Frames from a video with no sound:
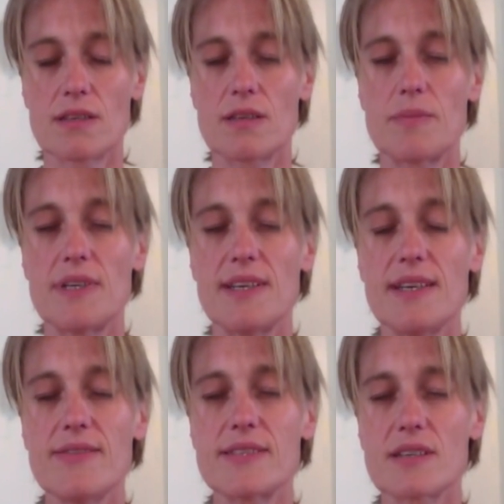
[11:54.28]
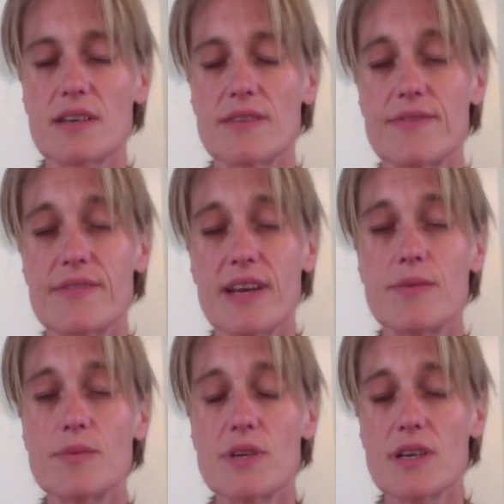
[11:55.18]
The beliefs are the
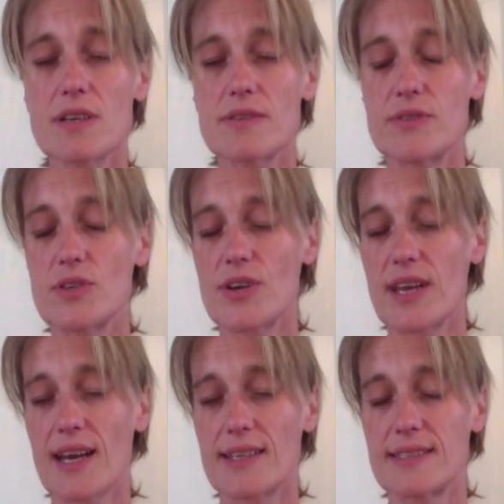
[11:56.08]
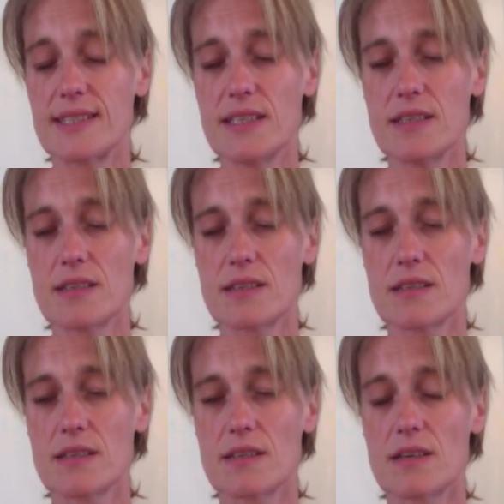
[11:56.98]
framework of your reality
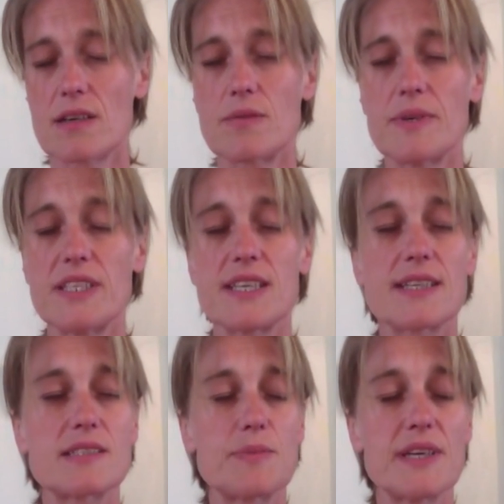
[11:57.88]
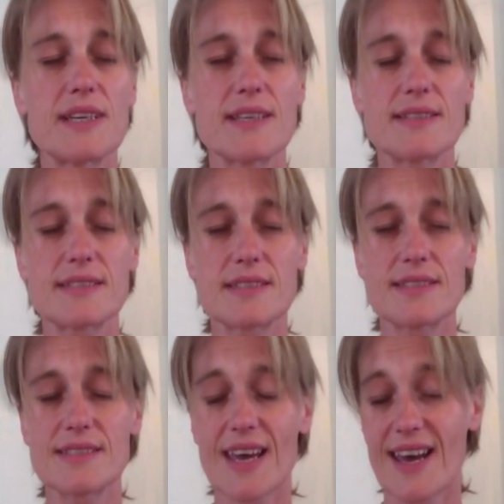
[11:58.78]
on which
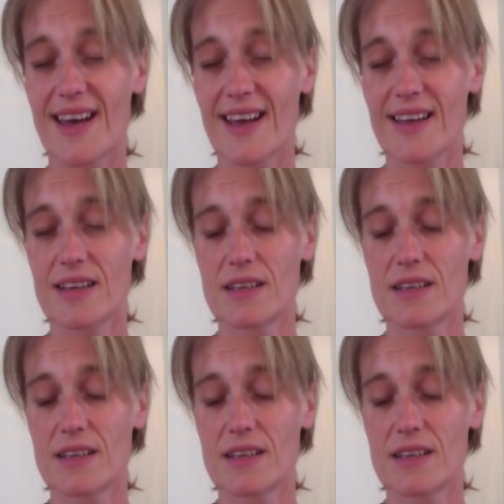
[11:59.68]
experiences hang.